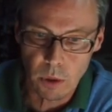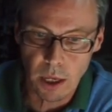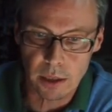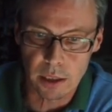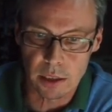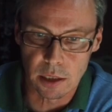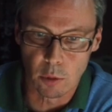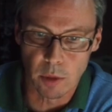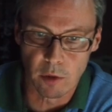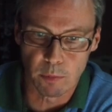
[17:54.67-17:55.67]
we had this
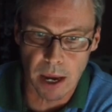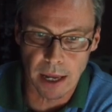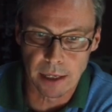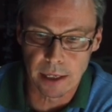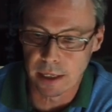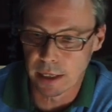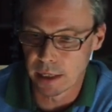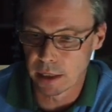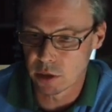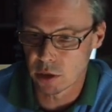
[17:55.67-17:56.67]
little bit of banding
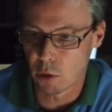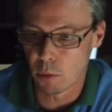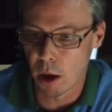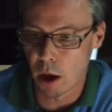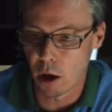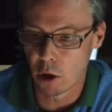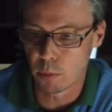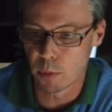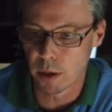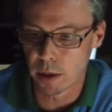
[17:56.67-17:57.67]
here, so I'm
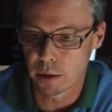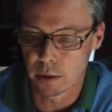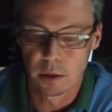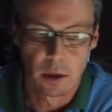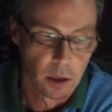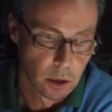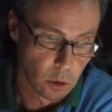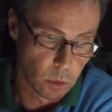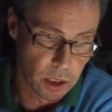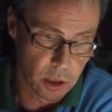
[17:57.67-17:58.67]
hoping
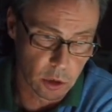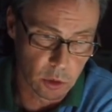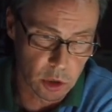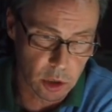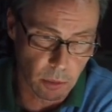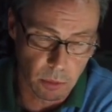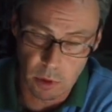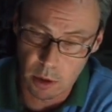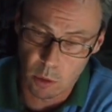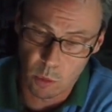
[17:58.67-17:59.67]
that we can do
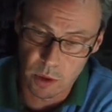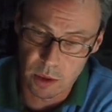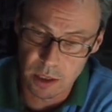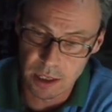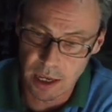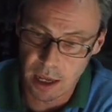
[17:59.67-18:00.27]
something with the